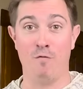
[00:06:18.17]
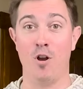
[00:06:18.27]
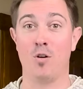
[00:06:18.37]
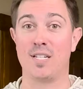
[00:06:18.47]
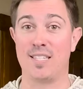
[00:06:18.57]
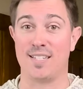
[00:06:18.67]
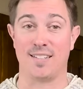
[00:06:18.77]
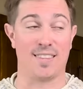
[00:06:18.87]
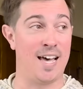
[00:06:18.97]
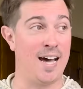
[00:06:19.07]
noticed this a
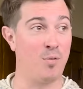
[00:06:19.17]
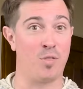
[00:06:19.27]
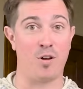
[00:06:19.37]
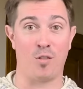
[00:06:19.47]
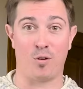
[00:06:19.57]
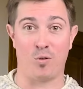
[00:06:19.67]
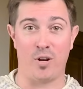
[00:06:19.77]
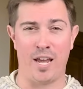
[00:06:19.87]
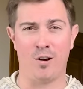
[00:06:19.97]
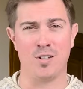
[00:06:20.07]
lot with other
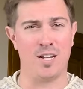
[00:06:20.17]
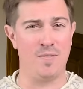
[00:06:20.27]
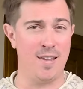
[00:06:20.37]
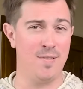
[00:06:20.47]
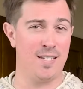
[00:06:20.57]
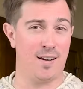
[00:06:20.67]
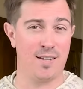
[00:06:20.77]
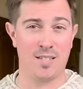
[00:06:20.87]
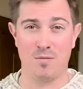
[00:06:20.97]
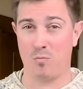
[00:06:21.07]
creators, and I've even done
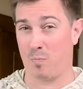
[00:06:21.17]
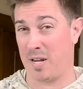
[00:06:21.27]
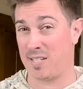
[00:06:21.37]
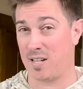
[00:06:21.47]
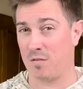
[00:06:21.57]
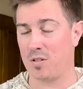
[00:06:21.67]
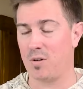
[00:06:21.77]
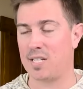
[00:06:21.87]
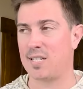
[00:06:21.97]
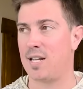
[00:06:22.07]
it with myself to an
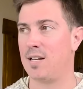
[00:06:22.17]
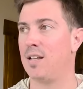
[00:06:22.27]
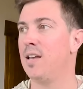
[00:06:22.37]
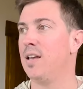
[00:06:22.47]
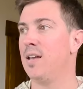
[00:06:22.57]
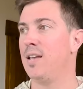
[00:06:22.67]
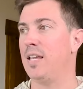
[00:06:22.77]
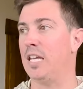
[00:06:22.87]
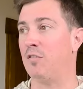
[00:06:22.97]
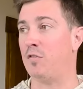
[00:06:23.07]
extent.
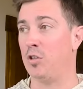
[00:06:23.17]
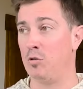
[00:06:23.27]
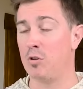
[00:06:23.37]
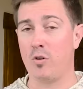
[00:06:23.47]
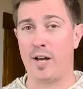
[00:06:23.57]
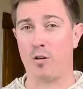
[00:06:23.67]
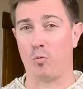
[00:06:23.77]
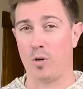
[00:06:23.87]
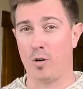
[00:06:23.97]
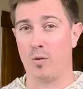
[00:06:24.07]
If you go down a
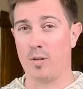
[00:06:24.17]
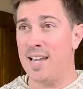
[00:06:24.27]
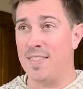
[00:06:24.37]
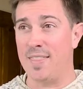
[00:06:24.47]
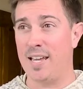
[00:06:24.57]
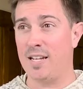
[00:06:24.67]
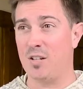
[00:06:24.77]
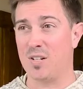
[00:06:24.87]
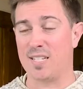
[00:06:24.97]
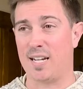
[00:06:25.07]
road and then
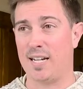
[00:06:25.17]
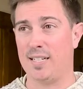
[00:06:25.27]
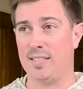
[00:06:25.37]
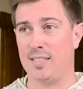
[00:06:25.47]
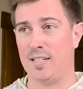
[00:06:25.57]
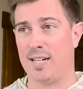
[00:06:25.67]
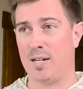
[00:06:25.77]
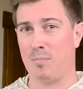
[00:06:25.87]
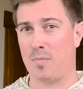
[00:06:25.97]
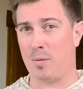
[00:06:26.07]
you decide,
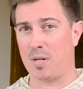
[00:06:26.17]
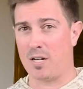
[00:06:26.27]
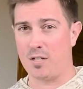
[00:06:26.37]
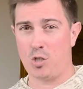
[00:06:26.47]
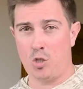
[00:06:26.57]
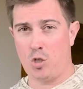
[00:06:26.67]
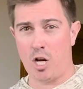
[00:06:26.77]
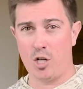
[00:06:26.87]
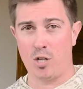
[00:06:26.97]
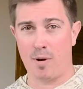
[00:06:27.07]
I'm kind of
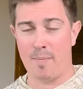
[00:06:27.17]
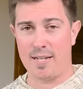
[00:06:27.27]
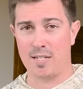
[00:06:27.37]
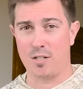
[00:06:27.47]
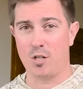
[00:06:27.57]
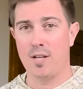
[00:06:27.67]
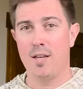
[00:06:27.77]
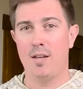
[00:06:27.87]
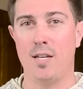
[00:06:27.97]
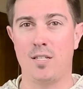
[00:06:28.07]
changing my message,
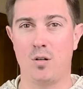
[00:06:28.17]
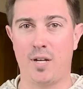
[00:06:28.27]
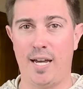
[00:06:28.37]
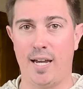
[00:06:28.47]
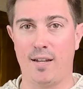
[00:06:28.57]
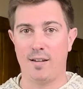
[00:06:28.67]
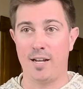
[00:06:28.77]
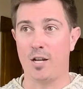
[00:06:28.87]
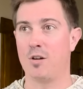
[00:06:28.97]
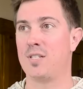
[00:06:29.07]
it's okay. And
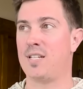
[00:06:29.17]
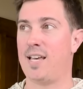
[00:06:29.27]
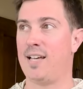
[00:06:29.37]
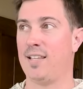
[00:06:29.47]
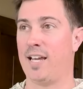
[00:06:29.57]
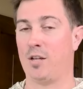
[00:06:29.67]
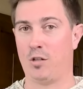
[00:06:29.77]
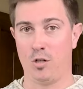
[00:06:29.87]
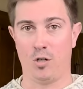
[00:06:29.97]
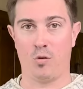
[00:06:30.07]
it goes to that like
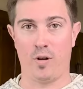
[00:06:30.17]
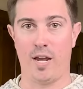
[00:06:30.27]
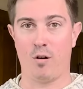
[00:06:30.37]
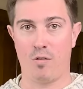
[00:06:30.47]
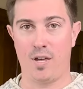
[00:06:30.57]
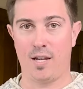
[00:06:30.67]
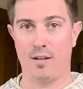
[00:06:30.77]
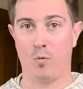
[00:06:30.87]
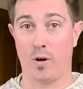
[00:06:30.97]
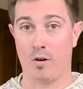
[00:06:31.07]
good creator thing
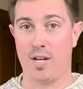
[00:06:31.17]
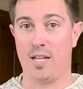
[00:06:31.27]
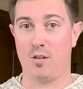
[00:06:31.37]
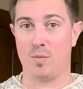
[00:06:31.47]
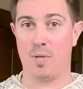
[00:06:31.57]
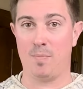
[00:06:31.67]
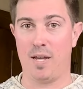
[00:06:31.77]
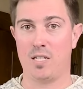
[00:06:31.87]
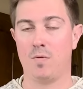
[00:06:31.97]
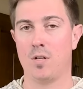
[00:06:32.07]
where you're getting those big
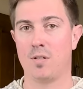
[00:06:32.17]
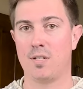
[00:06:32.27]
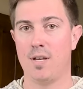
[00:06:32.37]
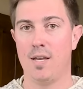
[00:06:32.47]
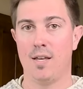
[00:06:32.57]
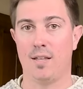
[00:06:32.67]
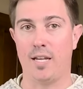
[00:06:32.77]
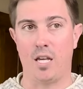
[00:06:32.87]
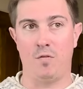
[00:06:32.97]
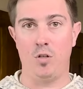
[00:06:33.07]
base views.
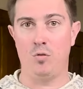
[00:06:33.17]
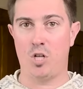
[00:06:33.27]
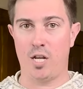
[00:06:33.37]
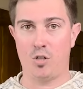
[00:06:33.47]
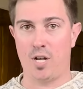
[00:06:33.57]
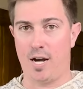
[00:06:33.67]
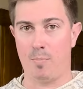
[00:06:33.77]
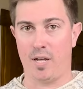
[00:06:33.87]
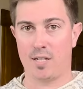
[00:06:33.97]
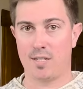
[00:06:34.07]
Like if you change
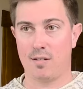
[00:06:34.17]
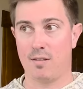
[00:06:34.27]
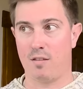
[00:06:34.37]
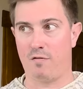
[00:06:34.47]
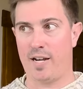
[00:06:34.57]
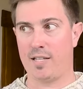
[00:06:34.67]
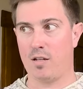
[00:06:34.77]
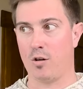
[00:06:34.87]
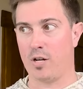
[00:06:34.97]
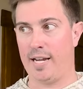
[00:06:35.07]
topics, the fact that
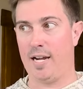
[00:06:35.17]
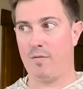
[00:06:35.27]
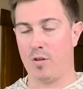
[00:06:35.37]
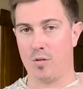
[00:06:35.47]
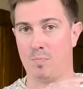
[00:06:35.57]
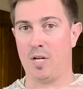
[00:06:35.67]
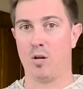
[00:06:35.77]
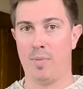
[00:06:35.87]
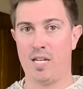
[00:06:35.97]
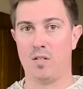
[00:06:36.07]
you're going to have those bigger
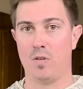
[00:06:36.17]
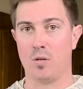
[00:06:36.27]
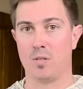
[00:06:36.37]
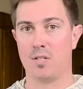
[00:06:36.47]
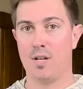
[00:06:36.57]
base views